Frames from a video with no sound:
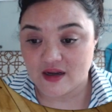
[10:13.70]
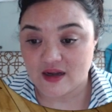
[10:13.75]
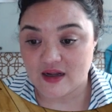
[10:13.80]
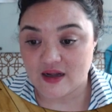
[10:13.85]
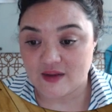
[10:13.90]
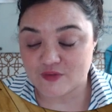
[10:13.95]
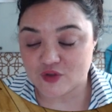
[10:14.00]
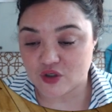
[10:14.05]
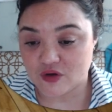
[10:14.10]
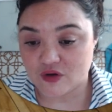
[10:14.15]

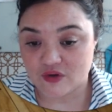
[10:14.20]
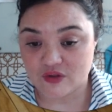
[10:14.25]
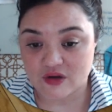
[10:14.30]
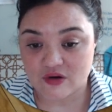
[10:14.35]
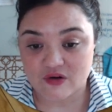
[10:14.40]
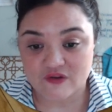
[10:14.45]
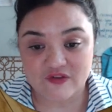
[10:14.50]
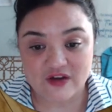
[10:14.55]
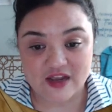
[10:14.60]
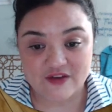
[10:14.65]
So there were
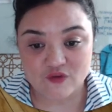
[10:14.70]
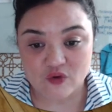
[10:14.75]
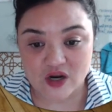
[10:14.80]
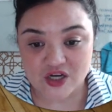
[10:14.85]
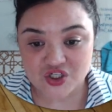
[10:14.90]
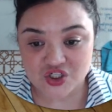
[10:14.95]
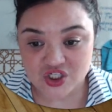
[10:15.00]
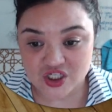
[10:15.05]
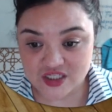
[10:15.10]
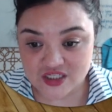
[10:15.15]
5
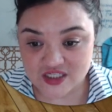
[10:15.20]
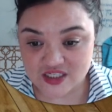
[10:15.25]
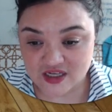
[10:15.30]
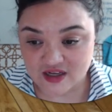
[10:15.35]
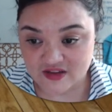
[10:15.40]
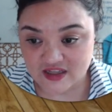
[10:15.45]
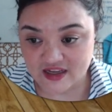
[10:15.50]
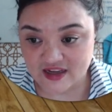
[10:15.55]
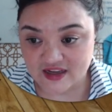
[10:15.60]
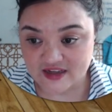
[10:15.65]
questions on
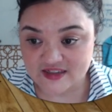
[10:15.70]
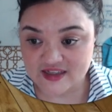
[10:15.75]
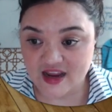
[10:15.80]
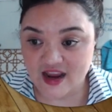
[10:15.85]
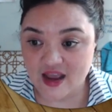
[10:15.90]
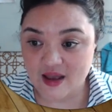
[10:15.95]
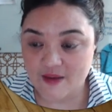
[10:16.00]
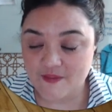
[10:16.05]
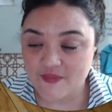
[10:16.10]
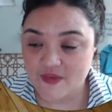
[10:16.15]
the
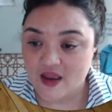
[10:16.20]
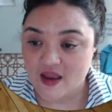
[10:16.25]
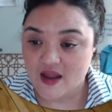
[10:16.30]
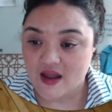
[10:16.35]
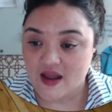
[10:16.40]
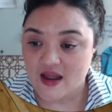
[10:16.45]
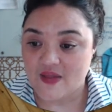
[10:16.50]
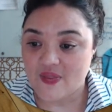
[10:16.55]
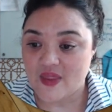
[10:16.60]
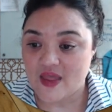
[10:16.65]
exam,
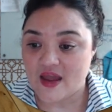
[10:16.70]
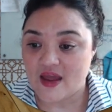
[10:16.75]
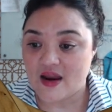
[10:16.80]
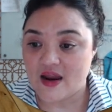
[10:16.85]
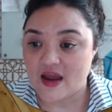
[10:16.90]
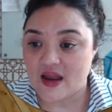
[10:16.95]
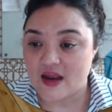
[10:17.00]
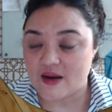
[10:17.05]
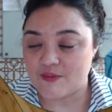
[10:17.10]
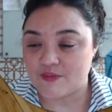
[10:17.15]
and then
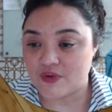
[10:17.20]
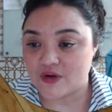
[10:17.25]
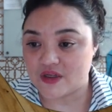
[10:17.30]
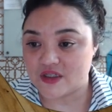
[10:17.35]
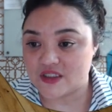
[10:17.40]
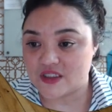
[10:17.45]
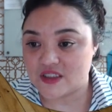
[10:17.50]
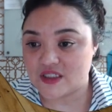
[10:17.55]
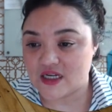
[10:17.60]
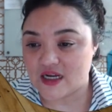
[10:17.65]
I
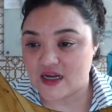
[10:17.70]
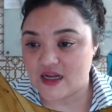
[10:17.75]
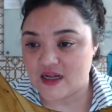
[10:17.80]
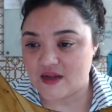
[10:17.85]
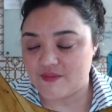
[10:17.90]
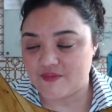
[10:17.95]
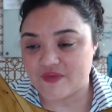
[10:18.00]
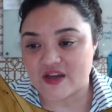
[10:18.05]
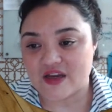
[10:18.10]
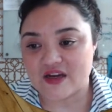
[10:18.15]
put,
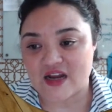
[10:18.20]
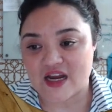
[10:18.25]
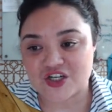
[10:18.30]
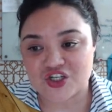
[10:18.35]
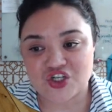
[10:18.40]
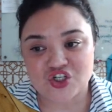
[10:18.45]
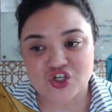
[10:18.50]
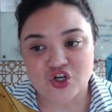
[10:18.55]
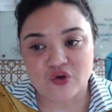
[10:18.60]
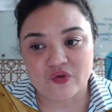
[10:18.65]
it actually
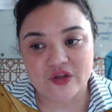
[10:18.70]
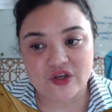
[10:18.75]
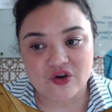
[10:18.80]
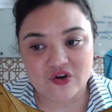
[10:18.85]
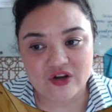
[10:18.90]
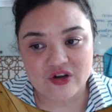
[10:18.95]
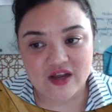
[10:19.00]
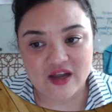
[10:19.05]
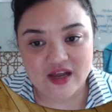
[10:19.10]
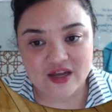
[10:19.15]
should only go to
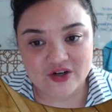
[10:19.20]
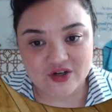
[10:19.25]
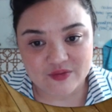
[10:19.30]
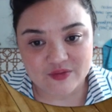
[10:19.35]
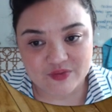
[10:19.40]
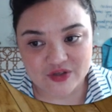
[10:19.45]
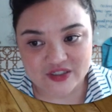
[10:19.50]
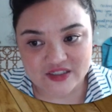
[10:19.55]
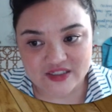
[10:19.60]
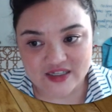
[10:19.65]

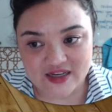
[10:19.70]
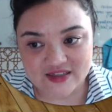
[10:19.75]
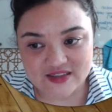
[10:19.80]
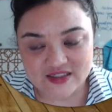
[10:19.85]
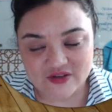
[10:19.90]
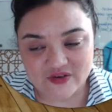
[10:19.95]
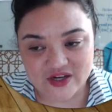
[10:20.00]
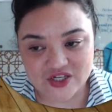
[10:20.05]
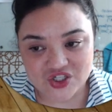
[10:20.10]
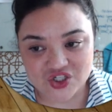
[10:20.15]
100%, so
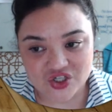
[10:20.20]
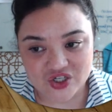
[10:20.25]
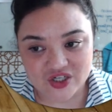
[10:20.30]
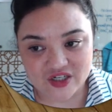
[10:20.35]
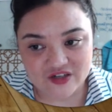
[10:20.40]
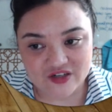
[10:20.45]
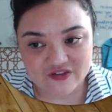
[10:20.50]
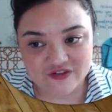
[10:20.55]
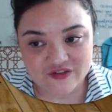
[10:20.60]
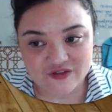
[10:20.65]
I should have
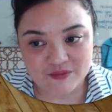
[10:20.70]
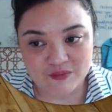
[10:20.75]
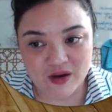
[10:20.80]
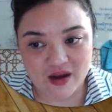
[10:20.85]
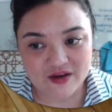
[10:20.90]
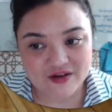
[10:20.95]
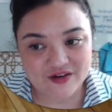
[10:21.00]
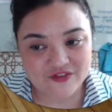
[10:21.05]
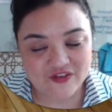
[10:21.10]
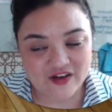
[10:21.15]

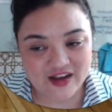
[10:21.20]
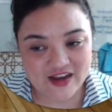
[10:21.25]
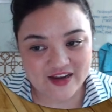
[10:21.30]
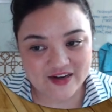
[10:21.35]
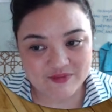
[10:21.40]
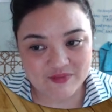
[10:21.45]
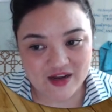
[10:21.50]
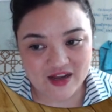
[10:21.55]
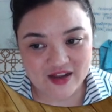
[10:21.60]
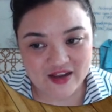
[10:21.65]
modified
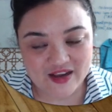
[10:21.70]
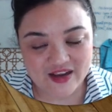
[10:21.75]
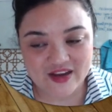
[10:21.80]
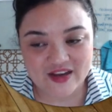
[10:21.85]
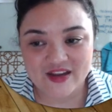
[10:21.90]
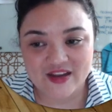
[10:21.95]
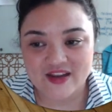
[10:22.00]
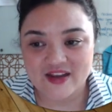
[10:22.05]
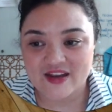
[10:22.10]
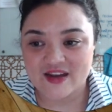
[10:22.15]
my
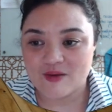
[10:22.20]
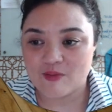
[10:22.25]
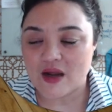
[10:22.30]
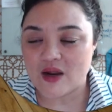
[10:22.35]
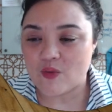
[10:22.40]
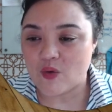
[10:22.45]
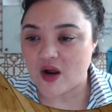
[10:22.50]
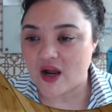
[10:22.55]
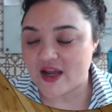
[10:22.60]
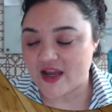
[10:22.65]

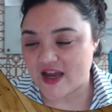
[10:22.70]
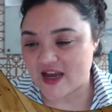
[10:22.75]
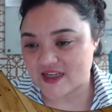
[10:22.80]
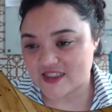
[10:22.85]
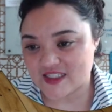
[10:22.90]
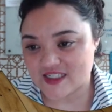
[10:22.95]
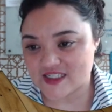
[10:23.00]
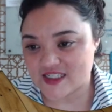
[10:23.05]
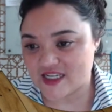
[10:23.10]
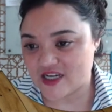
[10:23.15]

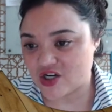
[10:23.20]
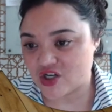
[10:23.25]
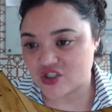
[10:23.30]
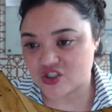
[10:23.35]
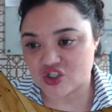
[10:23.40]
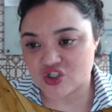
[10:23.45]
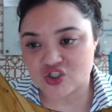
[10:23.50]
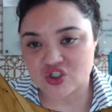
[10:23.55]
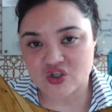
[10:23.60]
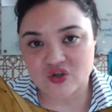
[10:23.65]
y-axis here because
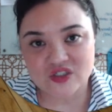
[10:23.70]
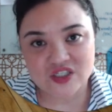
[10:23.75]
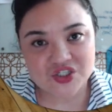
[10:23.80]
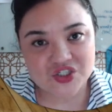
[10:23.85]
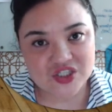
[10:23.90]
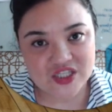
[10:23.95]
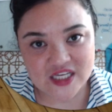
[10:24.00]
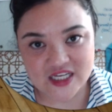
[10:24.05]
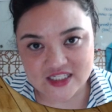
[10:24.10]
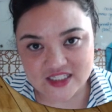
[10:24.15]
there's no such
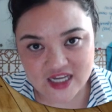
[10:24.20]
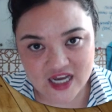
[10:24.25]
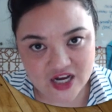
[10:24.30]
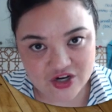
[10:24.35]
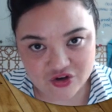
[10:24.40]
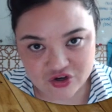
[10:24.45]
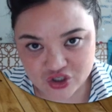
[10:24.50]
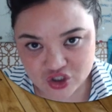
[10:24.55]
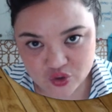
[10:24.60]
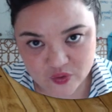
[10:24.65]
thing as
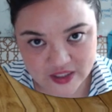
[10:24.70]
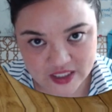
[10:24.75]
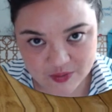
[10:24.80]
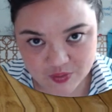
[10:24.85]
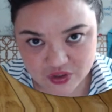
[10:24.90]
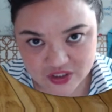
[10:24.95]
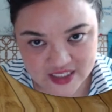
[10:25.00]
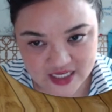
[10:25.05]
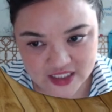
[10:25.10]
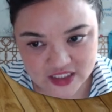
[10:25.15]

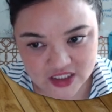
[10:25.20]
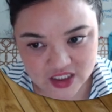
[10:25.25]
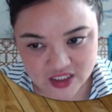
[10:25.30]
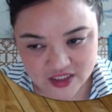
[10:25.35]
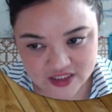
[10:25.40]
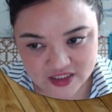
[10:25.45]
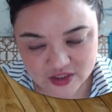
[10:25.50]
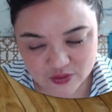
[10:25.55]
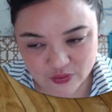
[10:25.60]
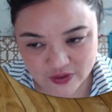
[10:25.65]
120% on
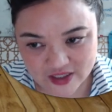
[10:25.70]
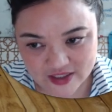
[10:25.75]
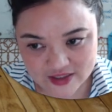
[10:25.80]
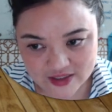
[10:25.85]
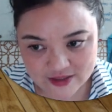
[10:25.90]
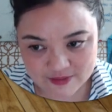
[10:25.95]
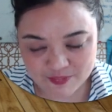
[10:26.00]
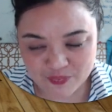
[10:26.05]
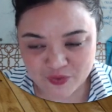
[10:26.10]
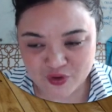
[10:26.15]
this quiz,
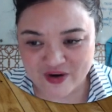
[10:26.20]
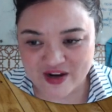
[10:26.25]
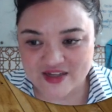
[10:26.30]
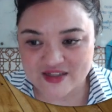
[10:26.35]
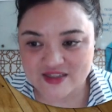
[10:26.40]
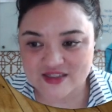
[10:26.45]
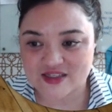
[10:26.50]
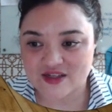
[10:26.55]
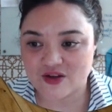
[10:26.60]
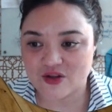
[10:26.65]
right?
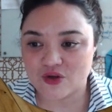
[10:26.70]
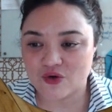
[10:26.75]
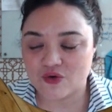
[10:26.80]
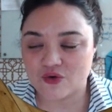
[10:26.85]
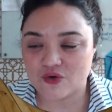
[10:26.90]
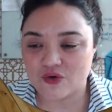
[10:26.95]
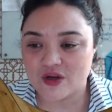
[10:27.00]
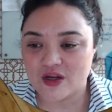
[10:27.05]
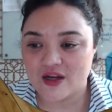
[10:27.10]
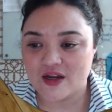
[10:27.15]
So
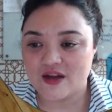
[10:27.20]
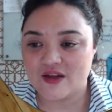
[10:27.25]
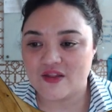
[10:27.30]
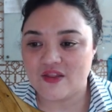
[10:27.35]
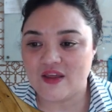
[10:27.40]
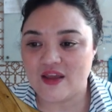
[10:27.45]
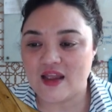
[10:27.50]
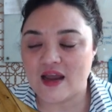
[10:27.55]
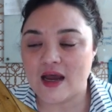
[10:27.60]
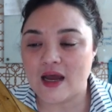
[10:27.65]

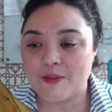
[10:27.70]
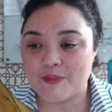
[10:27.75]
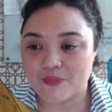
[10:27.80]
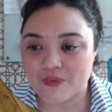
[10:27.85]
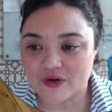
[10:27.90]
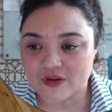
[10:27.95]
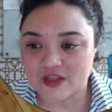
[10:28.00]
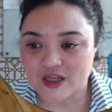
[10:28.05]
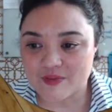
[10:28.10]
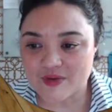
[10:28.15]
the upper
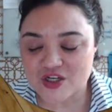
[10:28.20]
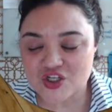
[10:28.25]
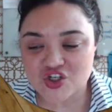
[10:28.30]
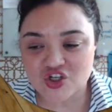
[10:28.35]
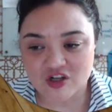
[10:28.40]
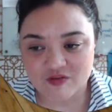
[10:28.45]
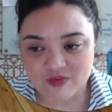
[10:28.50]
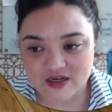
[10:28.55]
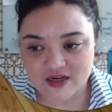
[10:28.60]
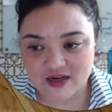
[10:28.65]
limit should have
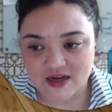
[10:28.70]
been 100%.